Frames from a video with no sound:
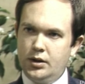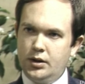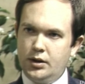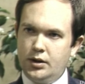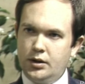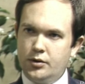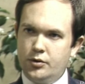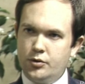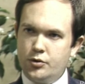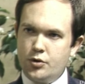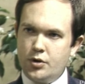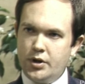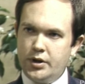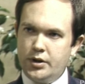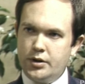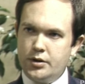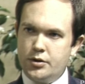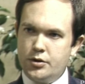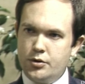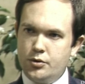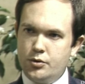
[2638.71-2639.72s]
in
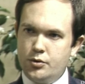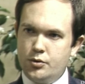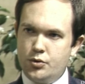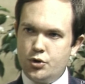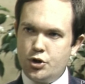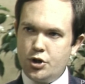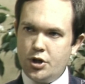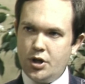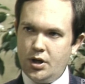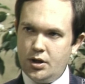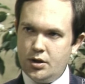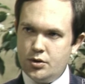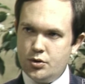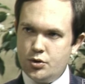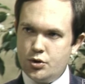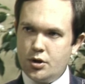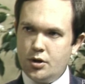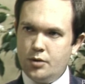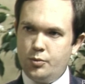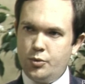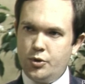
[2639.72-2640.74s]
trying to change
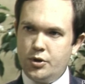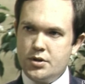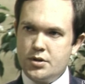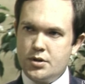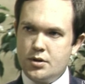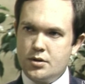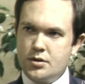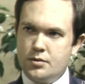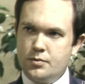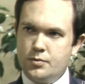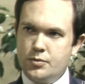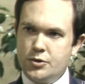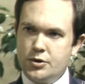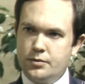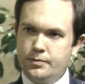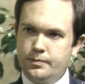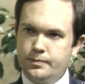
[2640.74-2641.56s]
company systems?